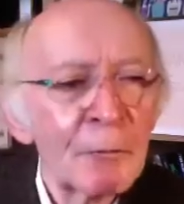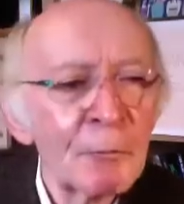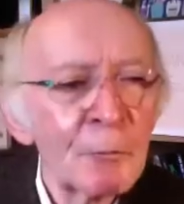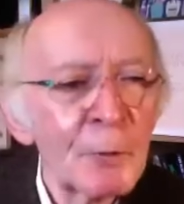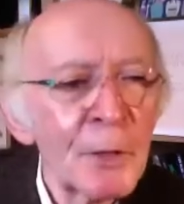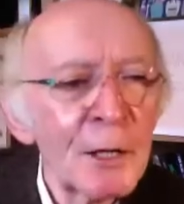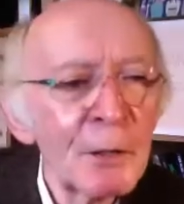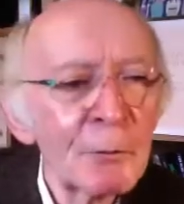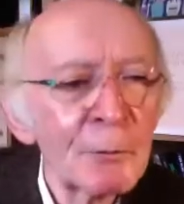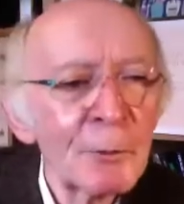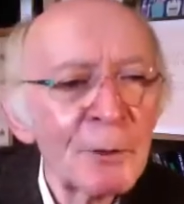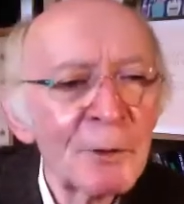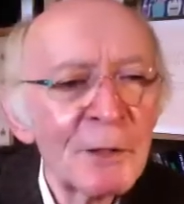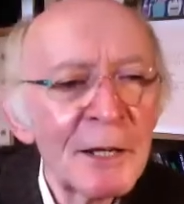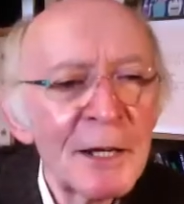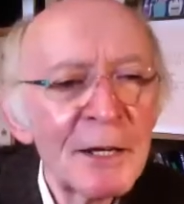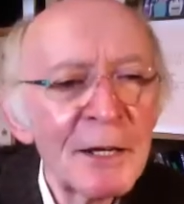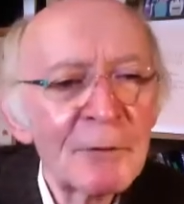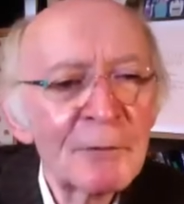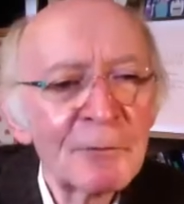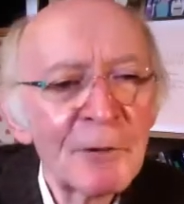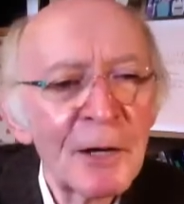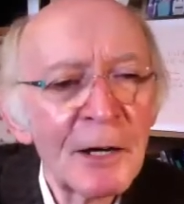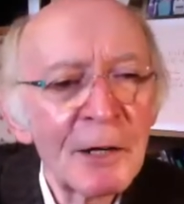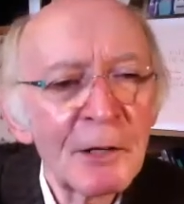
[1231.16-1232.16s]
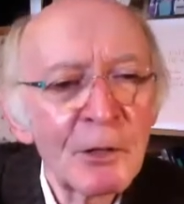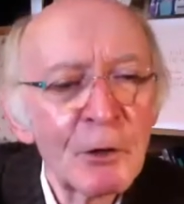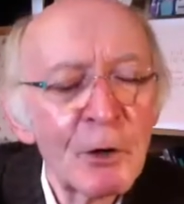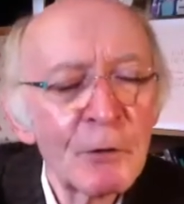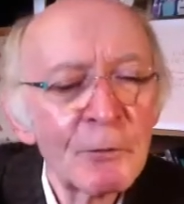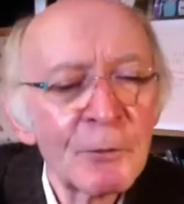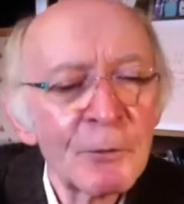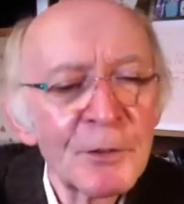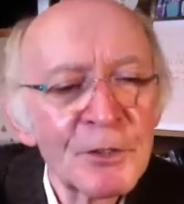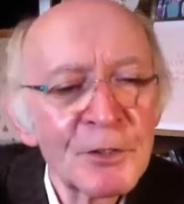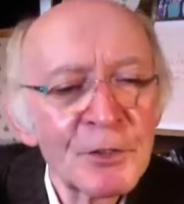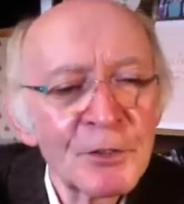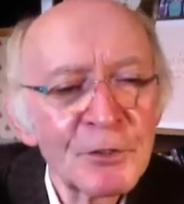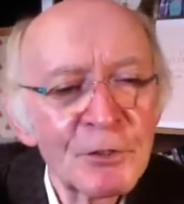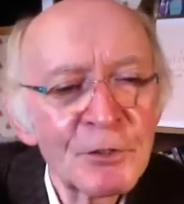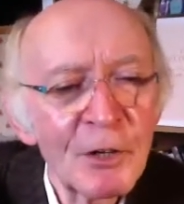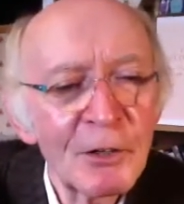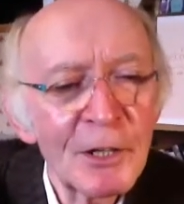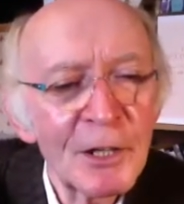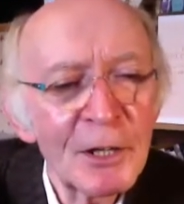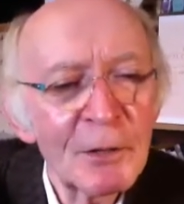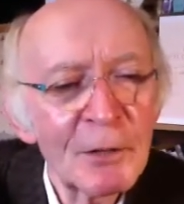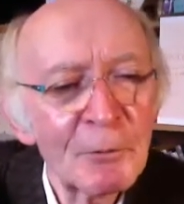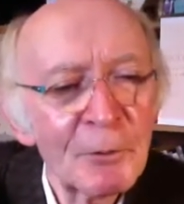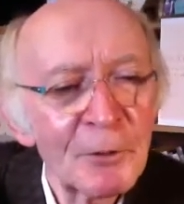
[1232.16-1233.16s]
Well, we'll leave COVID
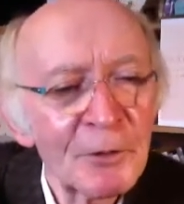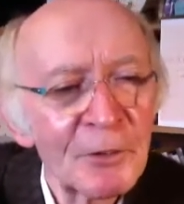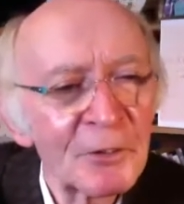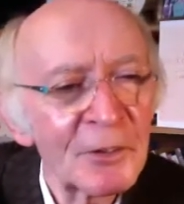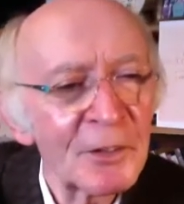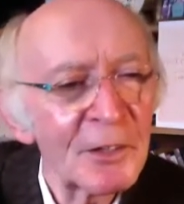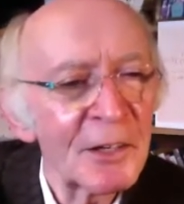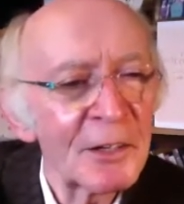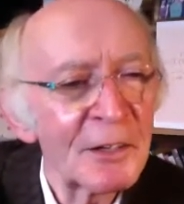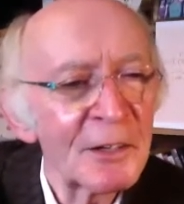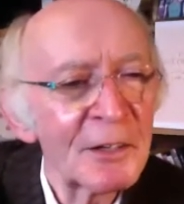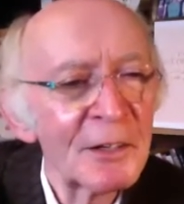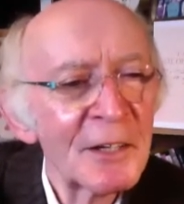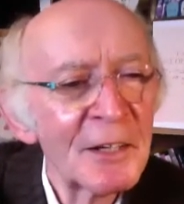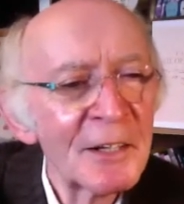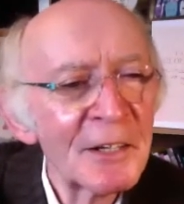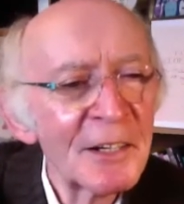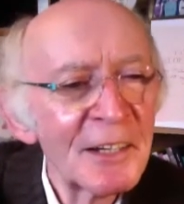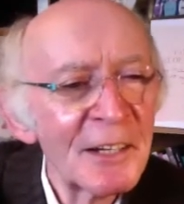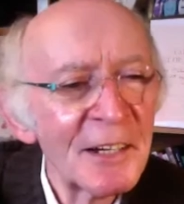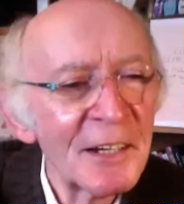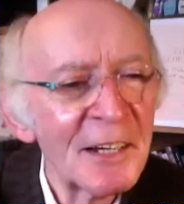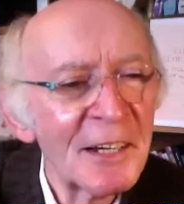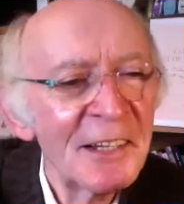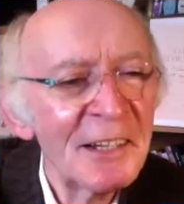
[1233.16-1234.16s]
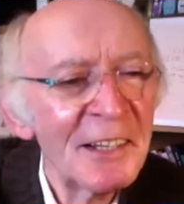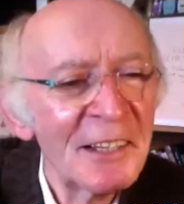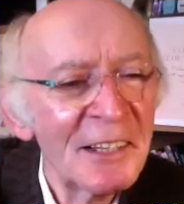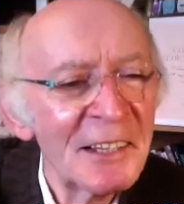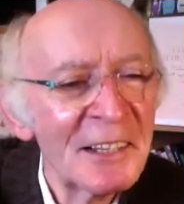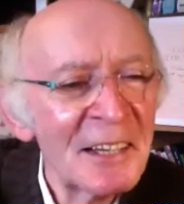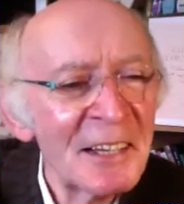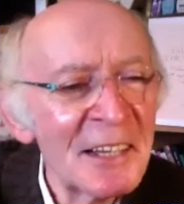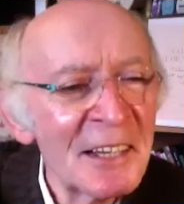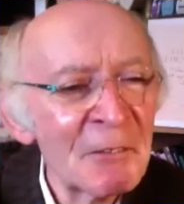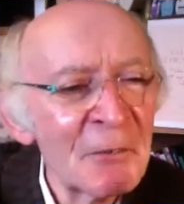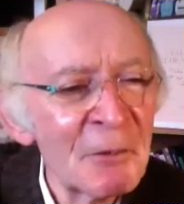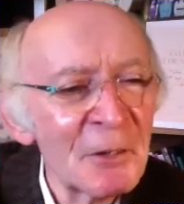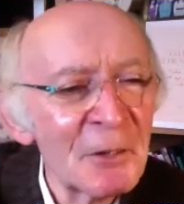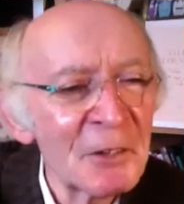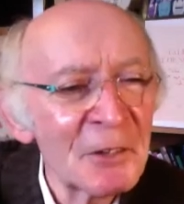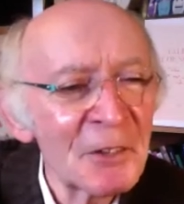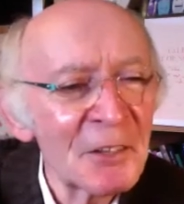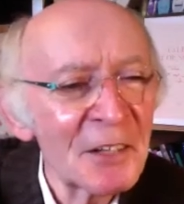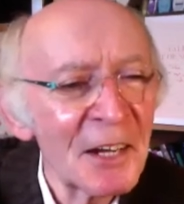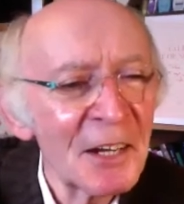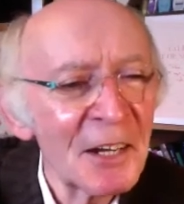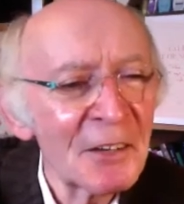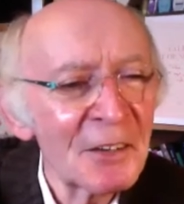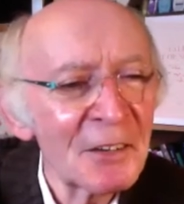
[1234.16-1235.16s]
struggling with with
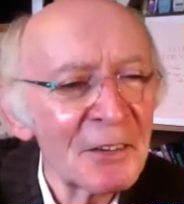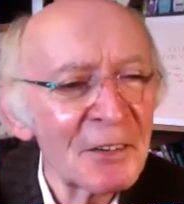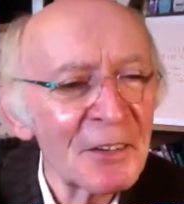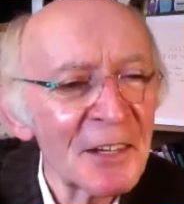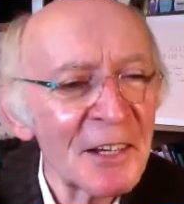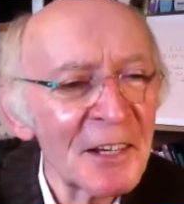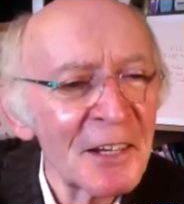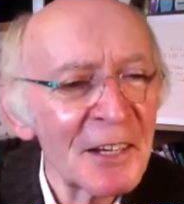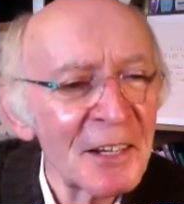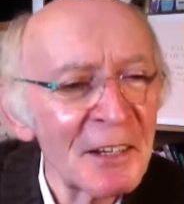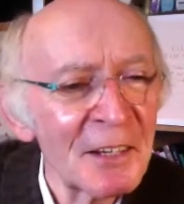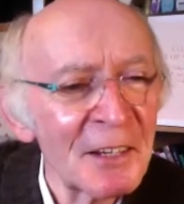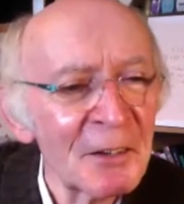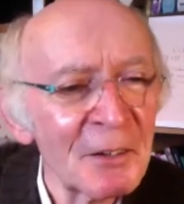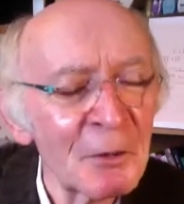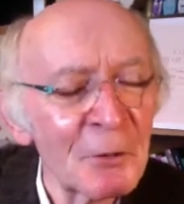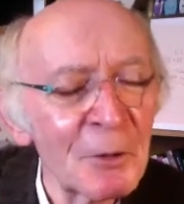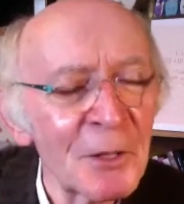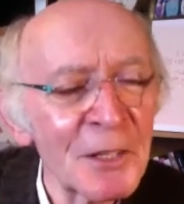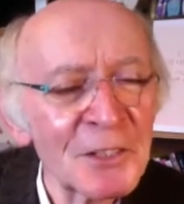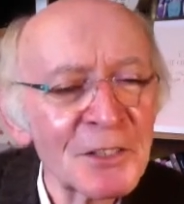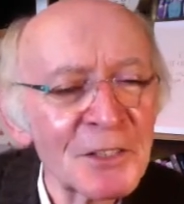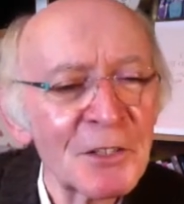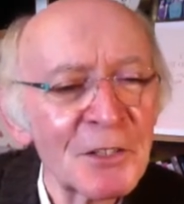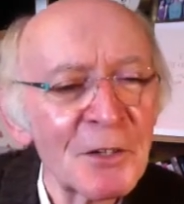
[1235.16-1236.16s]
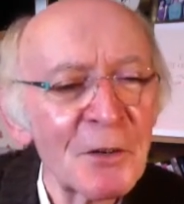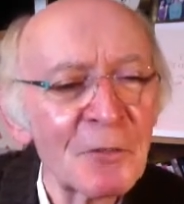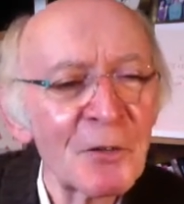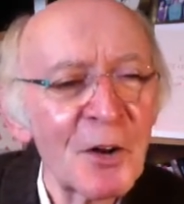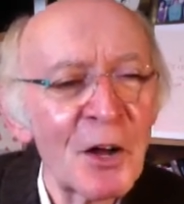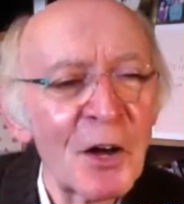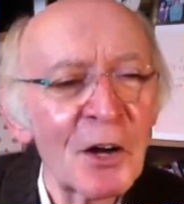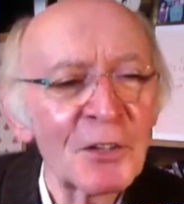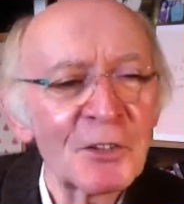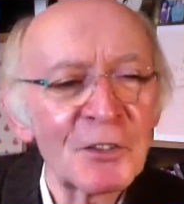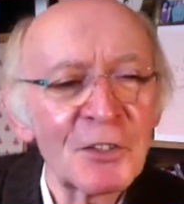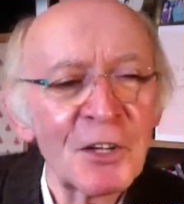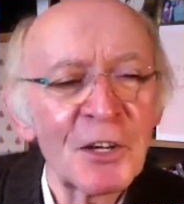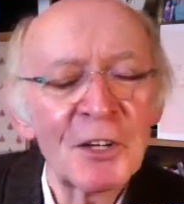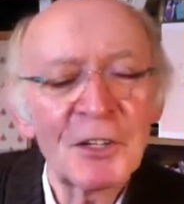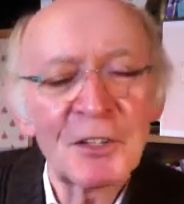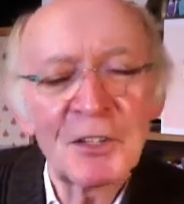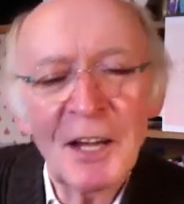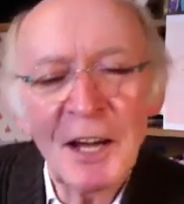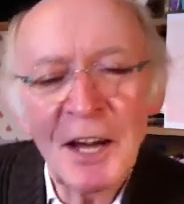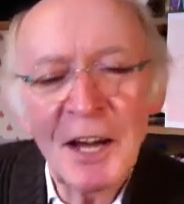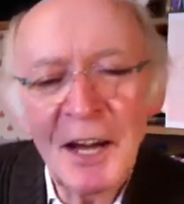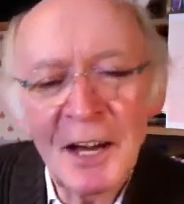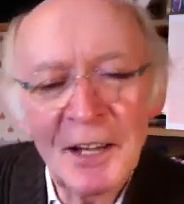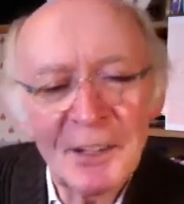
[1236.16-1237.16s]
the question of lockdown
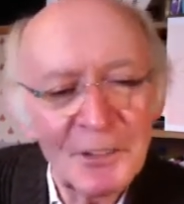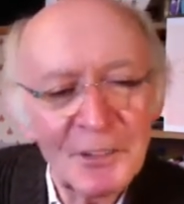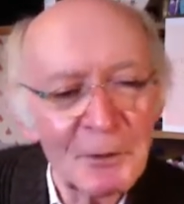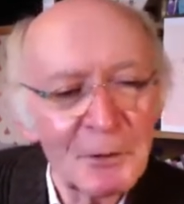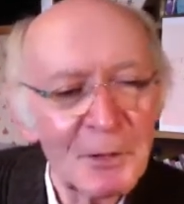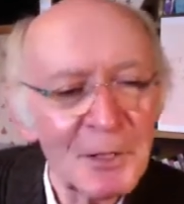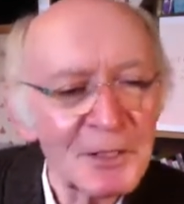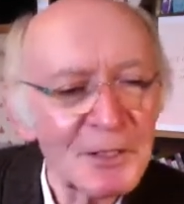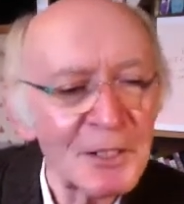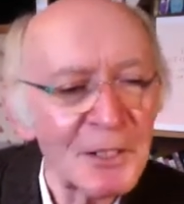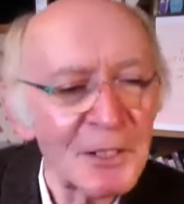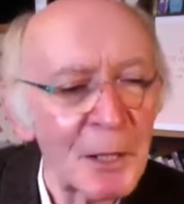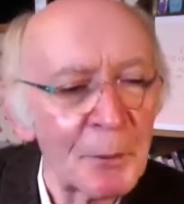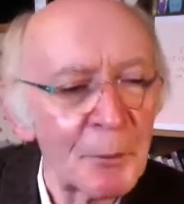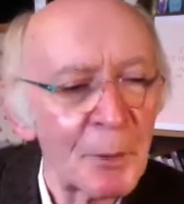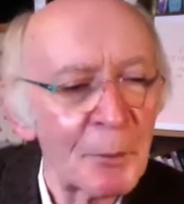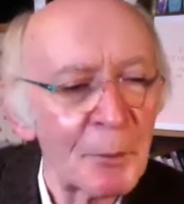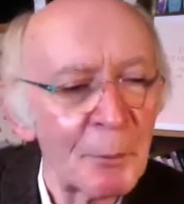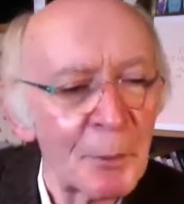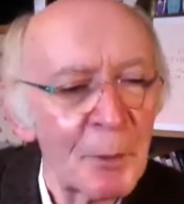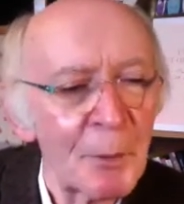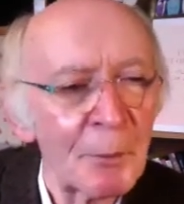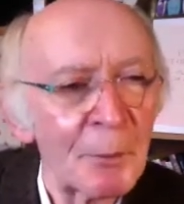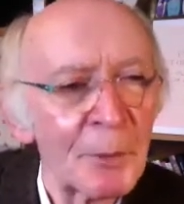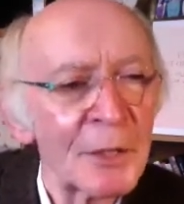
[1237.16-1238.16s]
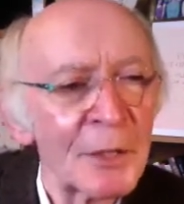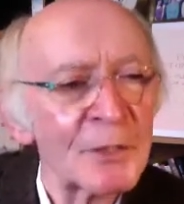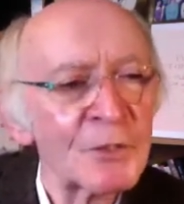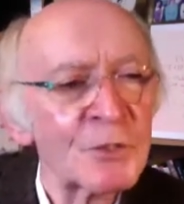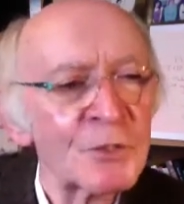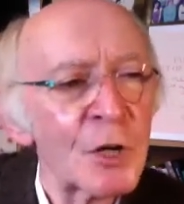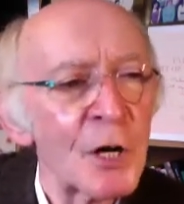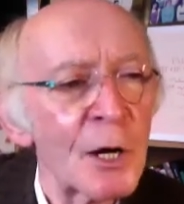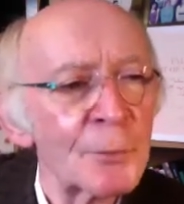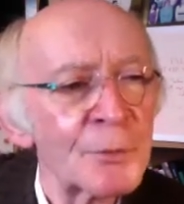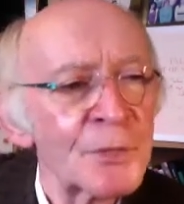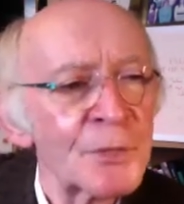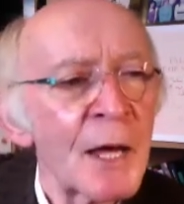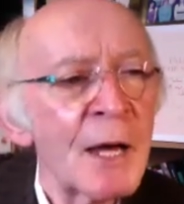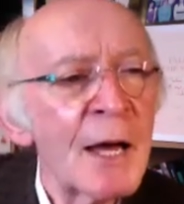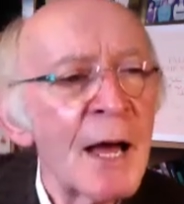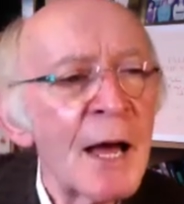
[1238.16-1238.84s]
and the question of keeping people in jobs.